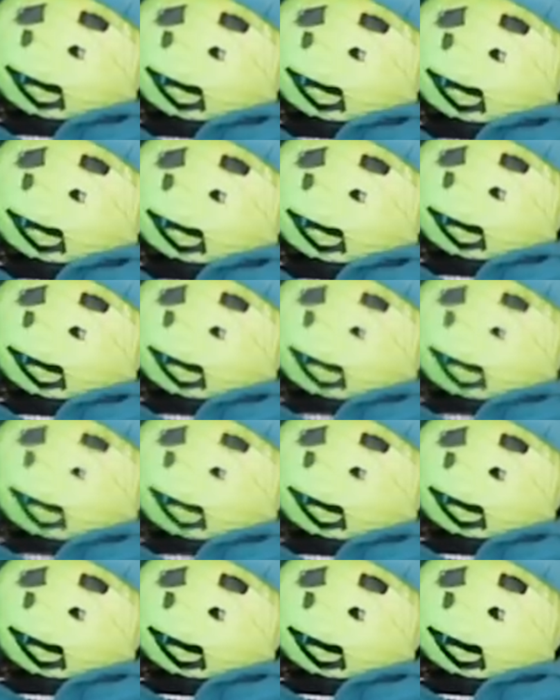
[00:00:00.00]

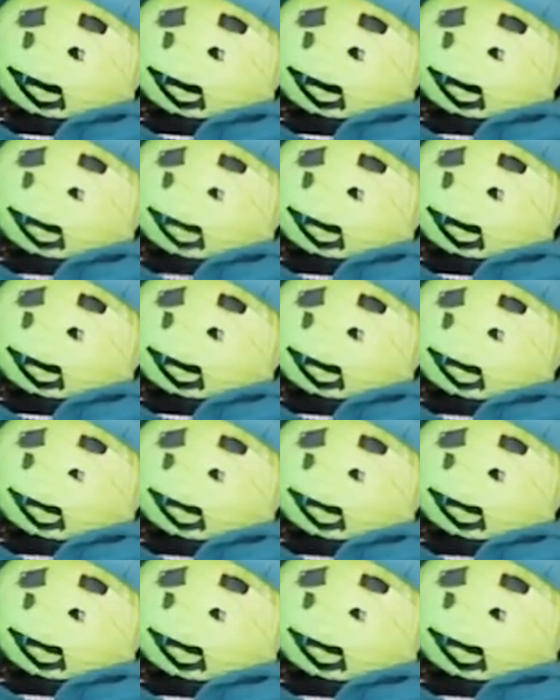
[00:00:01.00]

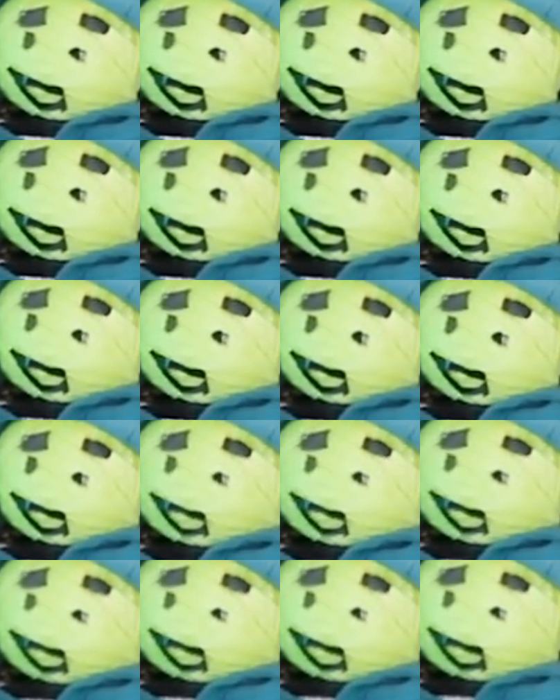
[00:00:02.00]

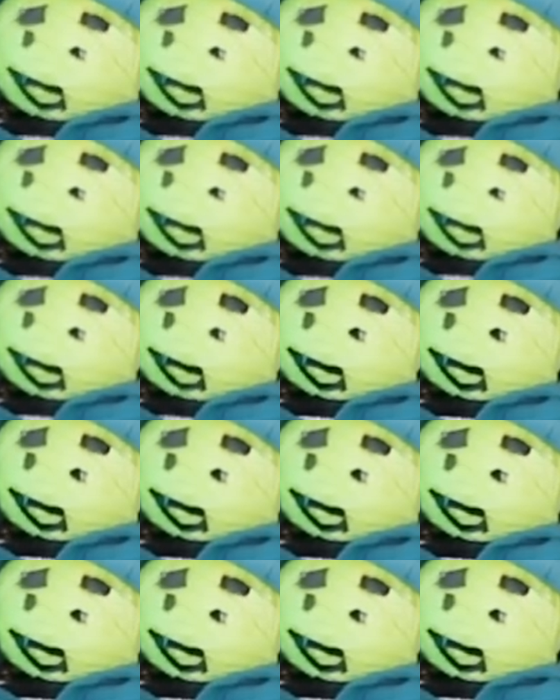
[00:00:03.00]

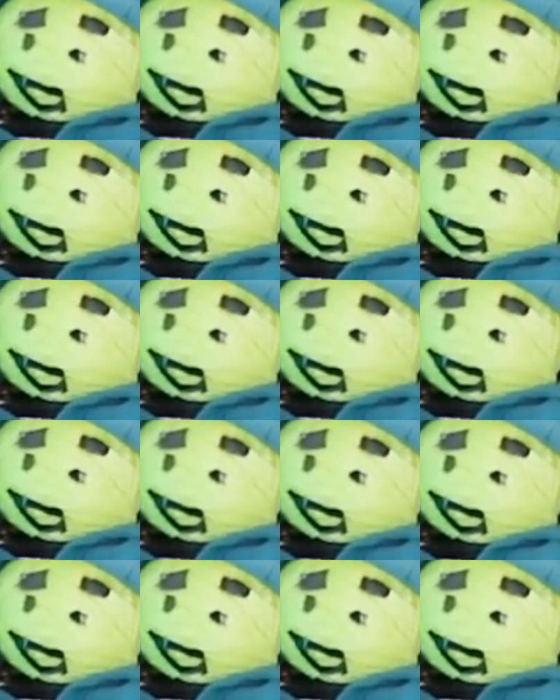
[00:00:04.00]
The person shown says nothing.